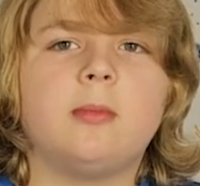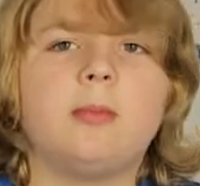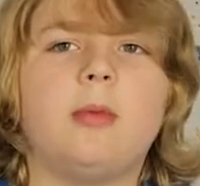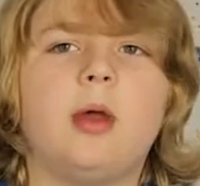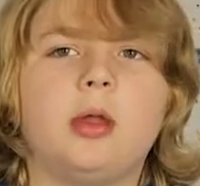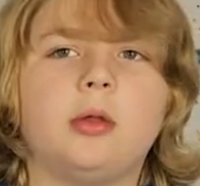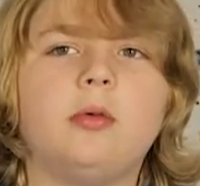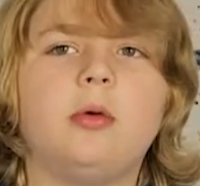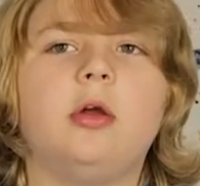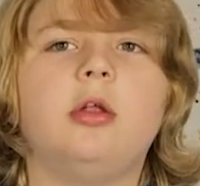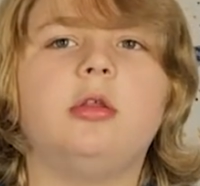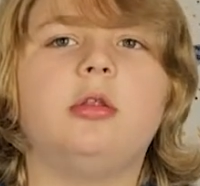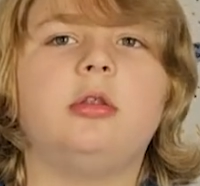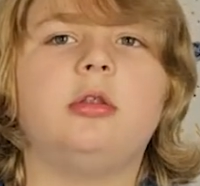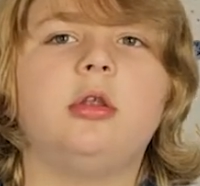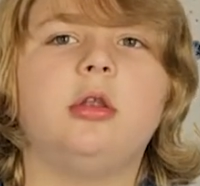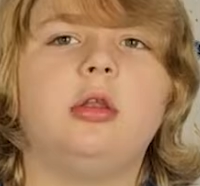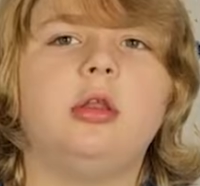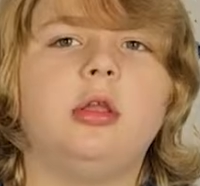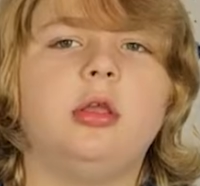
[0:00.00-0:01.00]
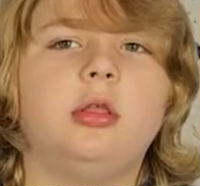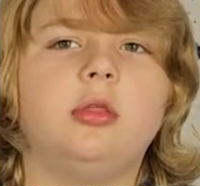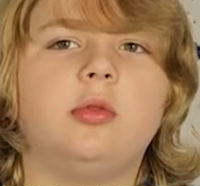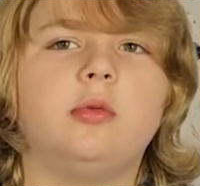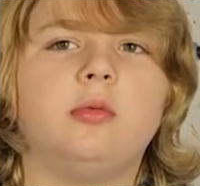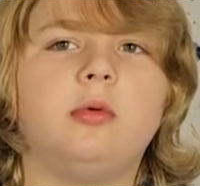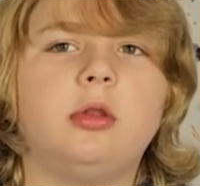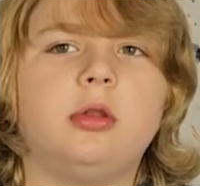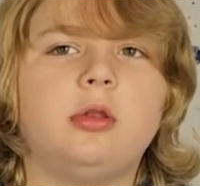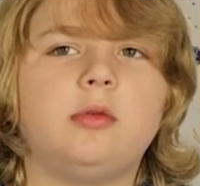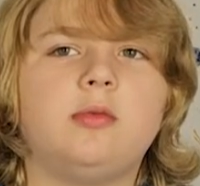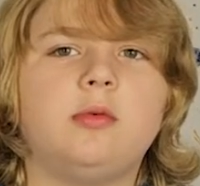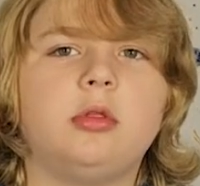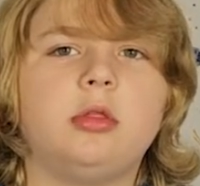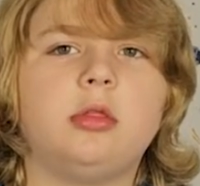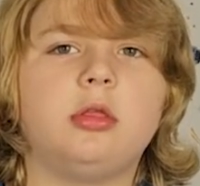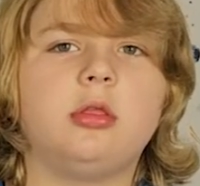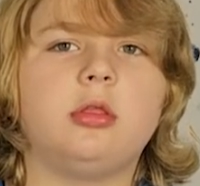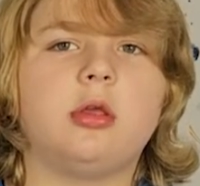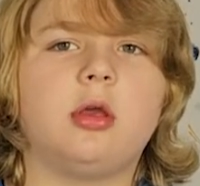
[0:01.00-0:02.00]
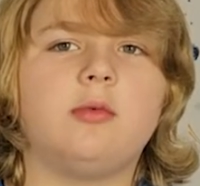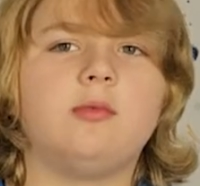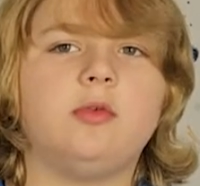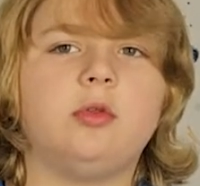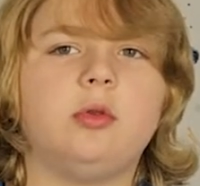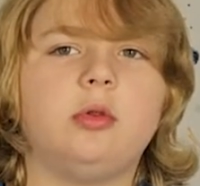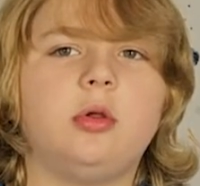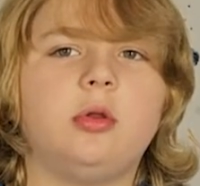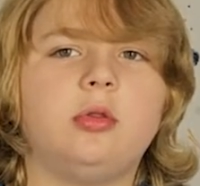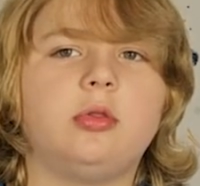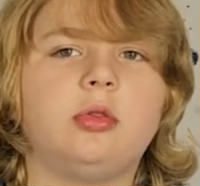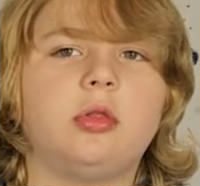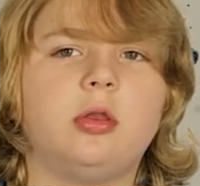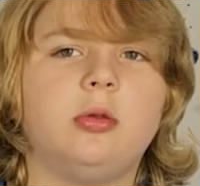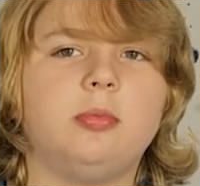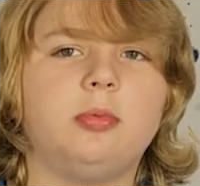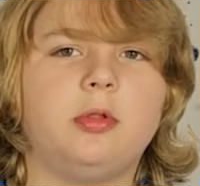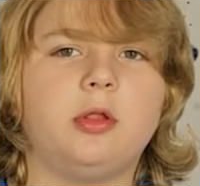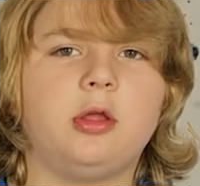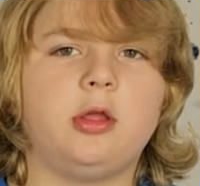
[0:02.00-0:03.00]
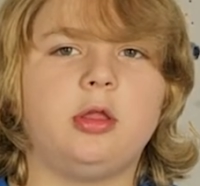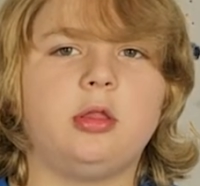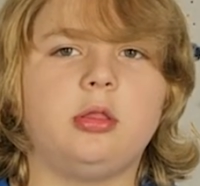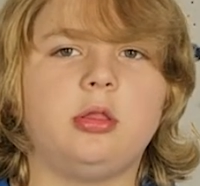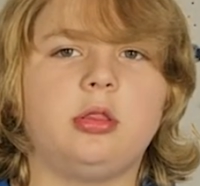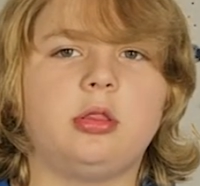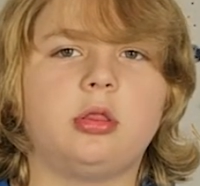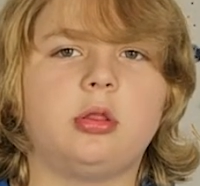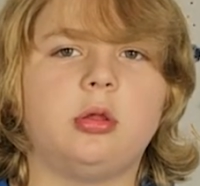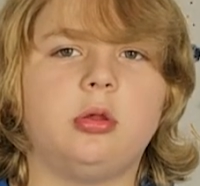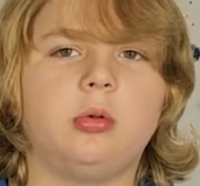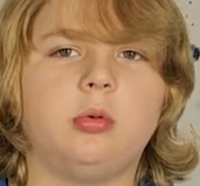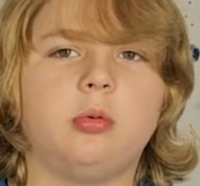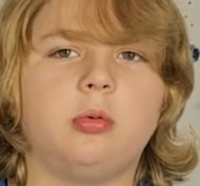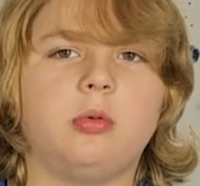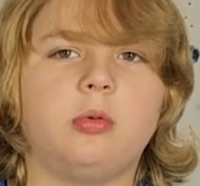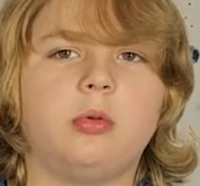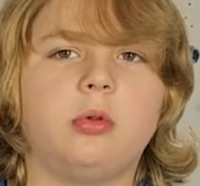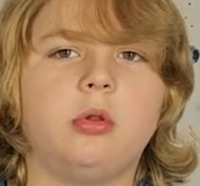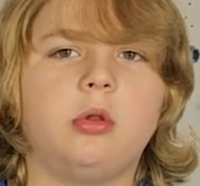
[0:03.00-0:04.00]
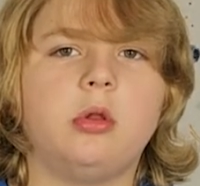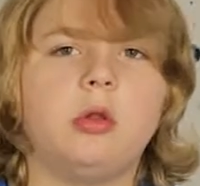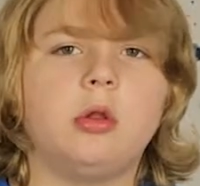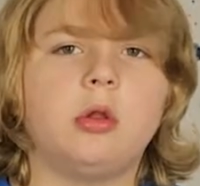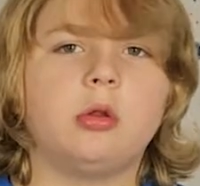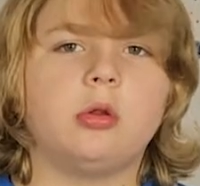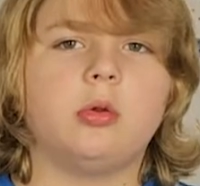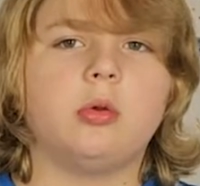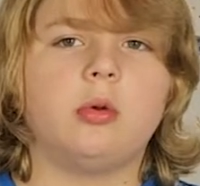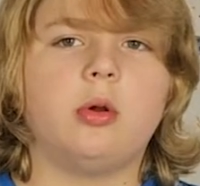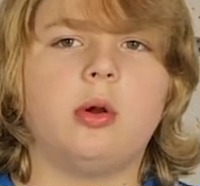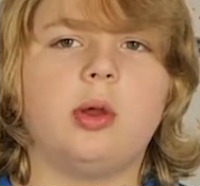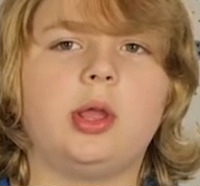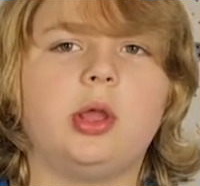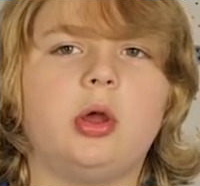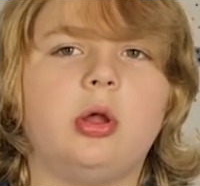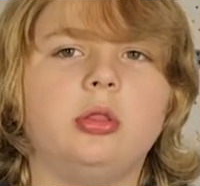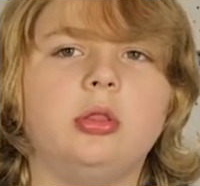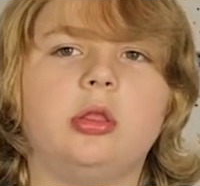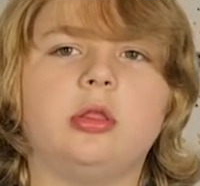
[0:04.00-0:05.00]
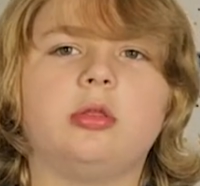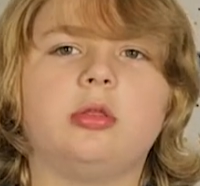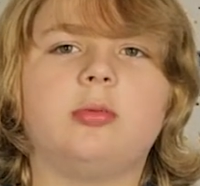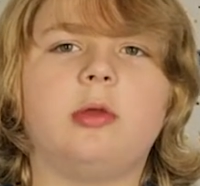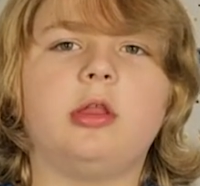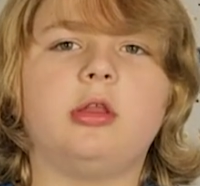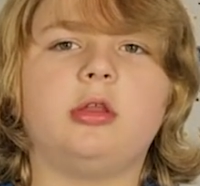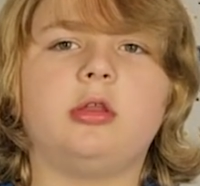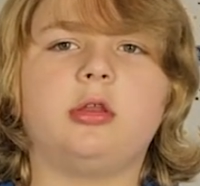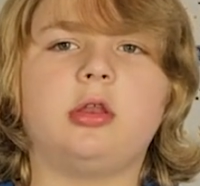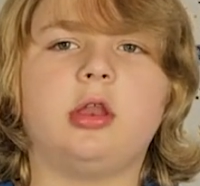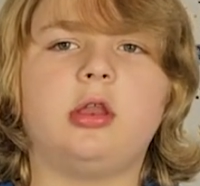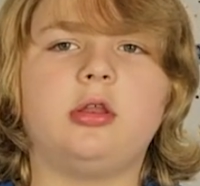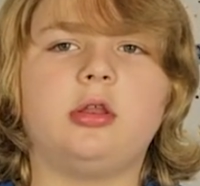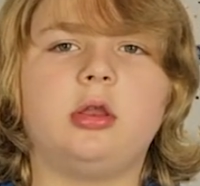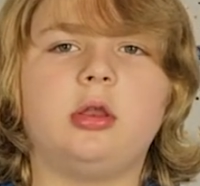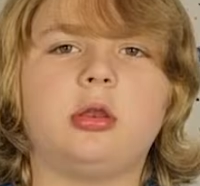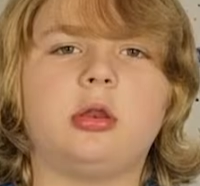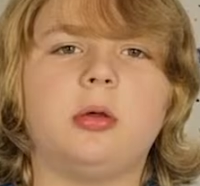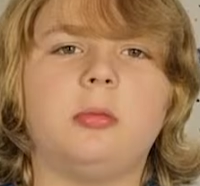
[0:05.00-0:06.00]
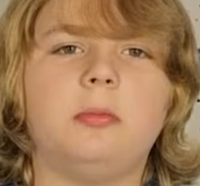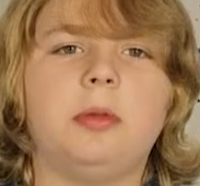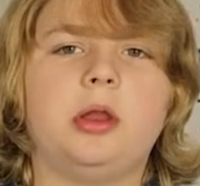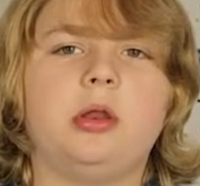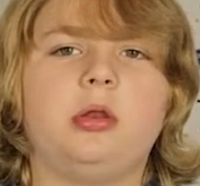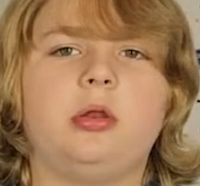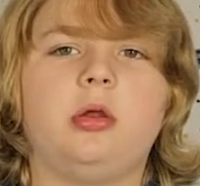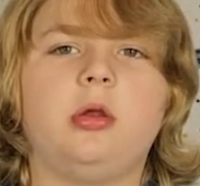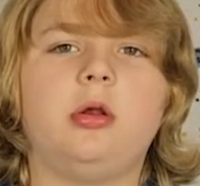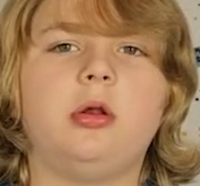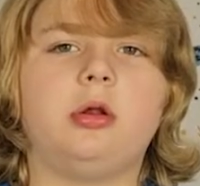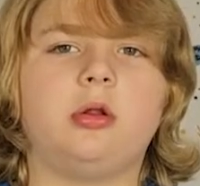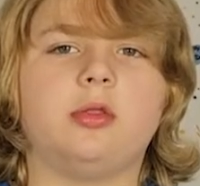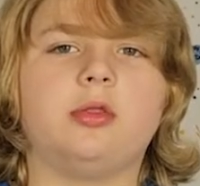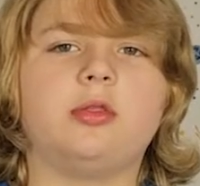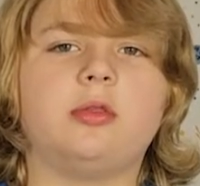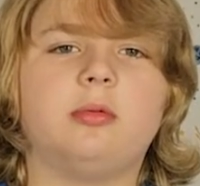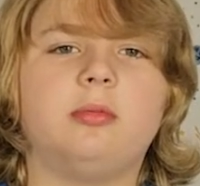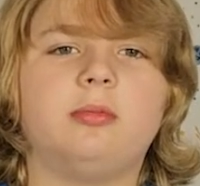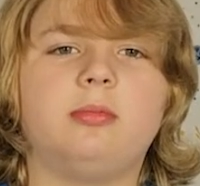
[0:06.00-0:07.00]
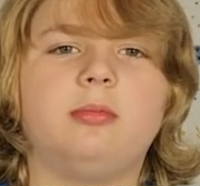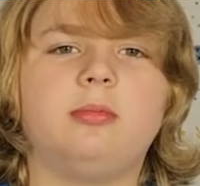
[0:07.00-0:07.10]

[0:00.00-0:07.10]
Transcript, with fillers: My question is What differences have you noticed in plants growing on the space station compared to Earth.